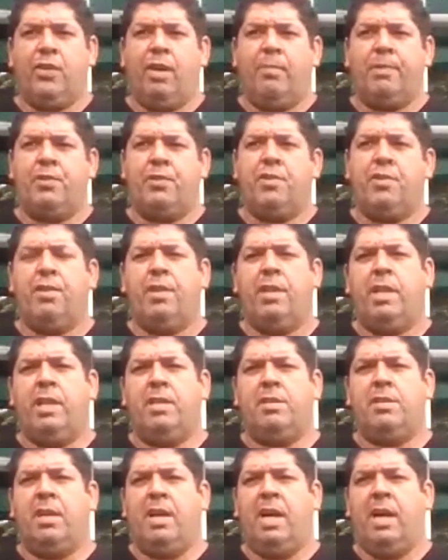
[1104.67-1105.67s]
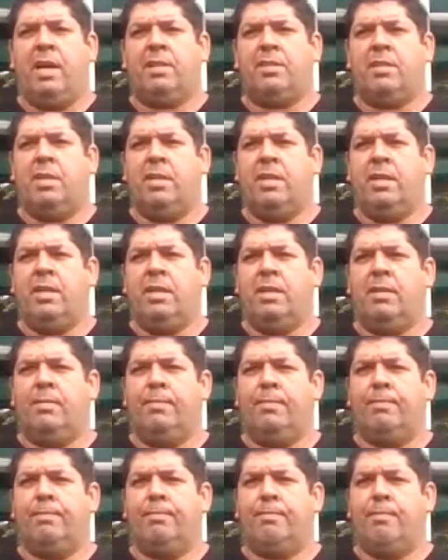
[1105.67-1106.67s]
an opportunity to actually
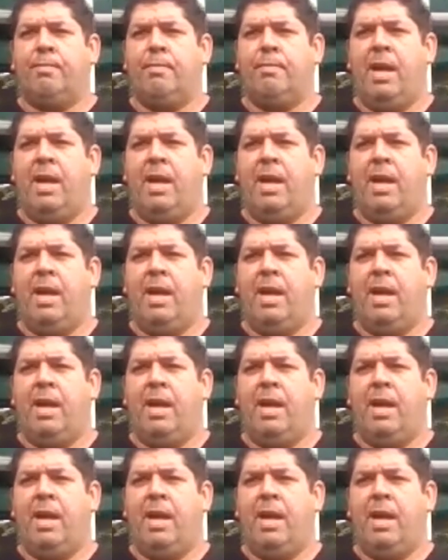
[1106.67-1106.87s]
and